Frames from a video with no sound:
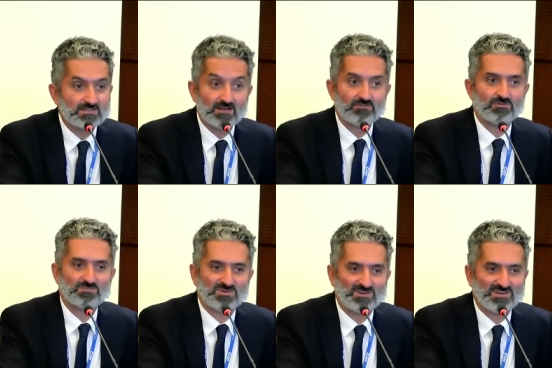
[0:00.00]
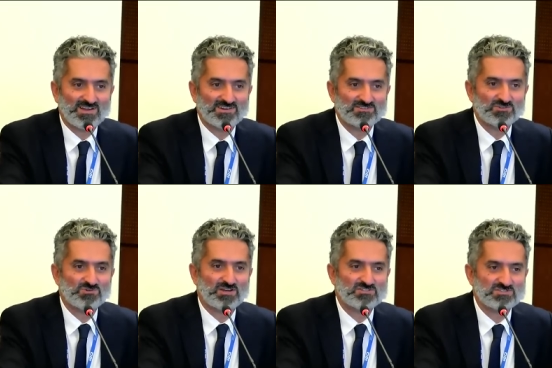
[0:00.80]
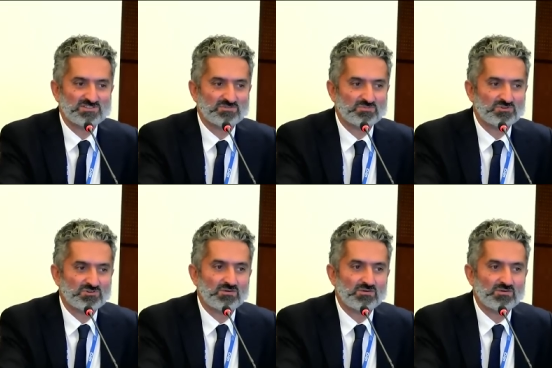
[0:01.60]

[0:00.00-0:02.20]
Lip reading: from Anadolu Agency from Turkey.